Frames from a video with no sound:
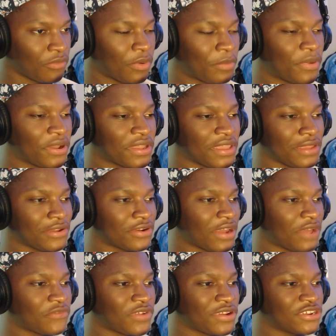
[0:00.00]
Buggy, you're
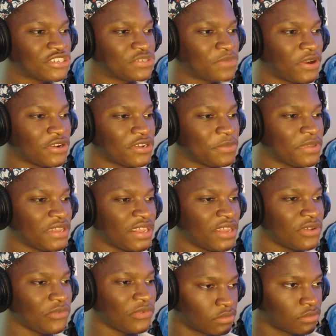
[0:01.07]
not very smart to
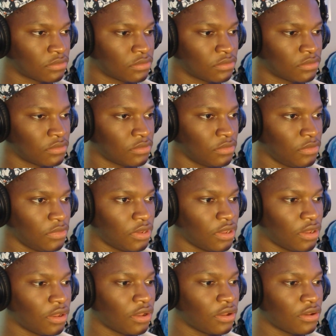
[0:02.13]
begin with.
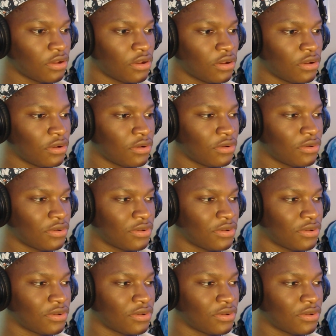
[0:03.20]
Uh-oh.